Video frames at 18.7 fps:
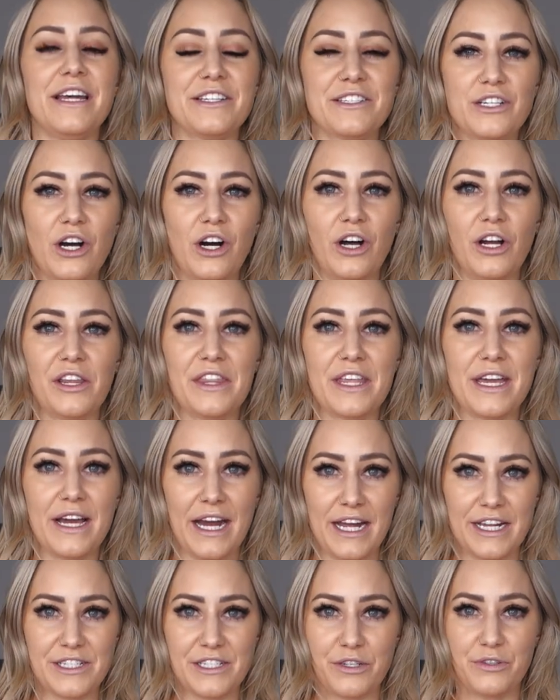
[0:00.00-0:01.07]
is called the
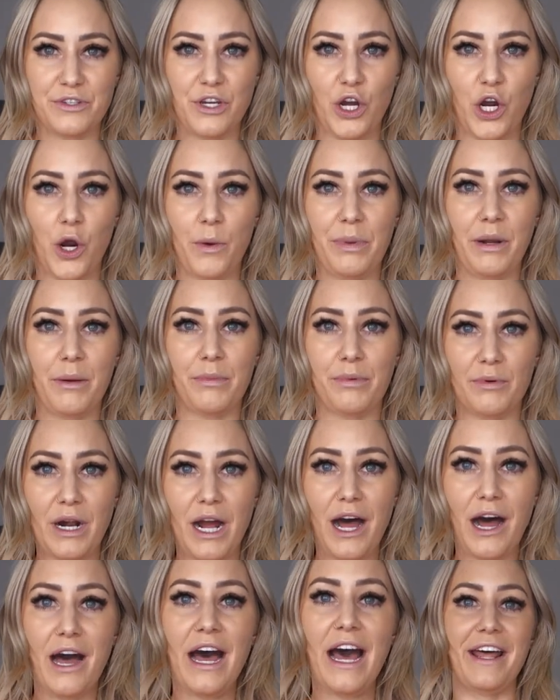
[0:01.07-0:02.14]
Isotope
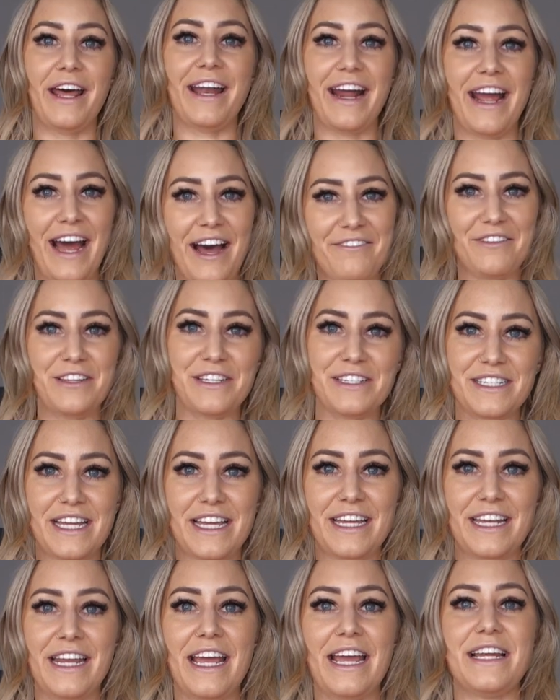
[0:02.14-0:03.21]
bra, and I have this
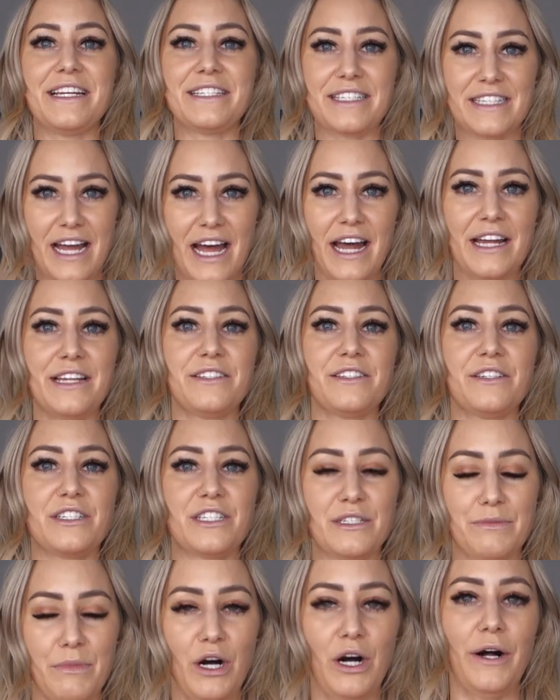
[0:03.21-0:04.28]
in a size
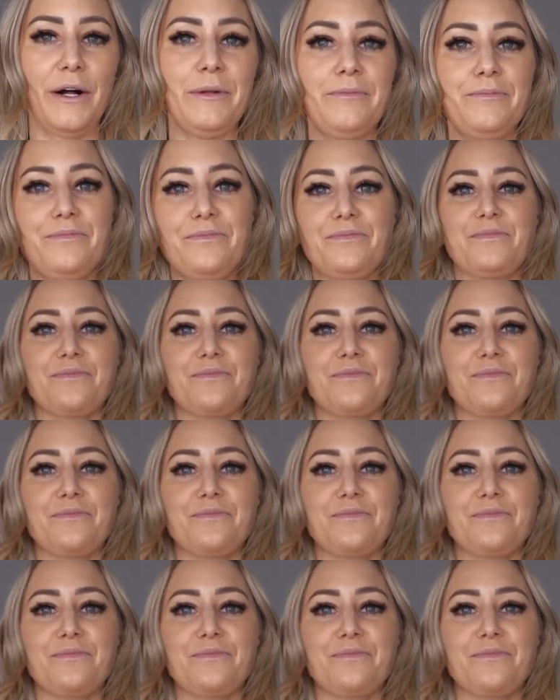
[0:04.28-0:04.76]
small.